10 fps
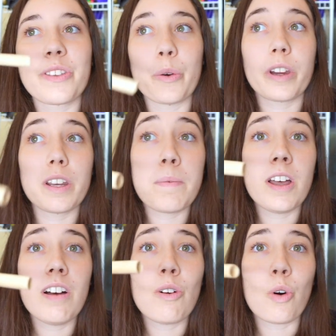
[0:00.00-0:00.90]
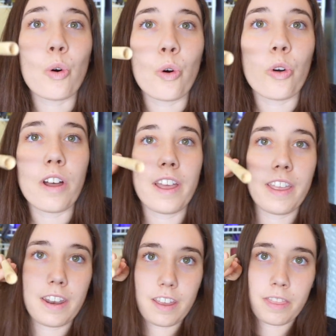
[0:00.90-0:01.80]
So we're gonna put a hole
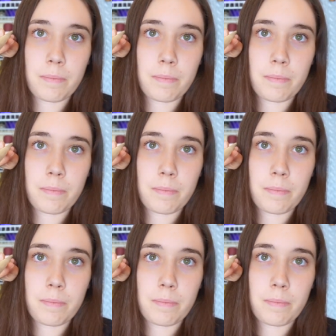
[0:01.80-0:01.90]
in